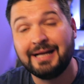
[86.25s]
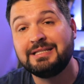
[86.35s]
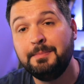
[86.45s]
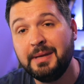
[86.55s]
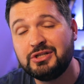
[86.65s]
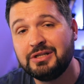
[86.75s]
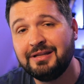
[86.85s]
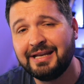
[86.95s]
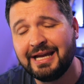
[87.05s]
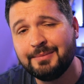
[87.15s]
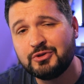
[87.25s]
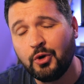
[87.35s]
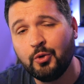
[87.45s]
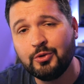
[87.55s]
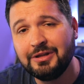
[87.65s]
Not to mention that I am
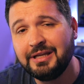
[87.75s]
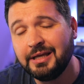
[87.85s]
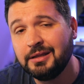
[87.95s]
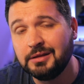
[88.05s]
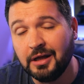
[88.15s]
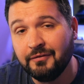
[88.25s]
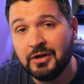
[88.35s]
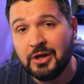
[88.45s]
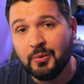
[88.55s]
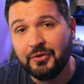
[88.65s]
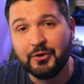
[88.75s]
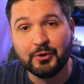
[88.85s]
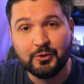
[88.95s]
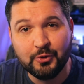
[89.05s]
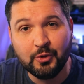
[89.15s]
totally in love with their
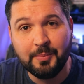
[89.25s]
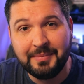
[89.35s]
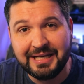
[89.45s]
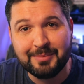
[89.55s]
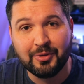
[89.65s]
Google Mini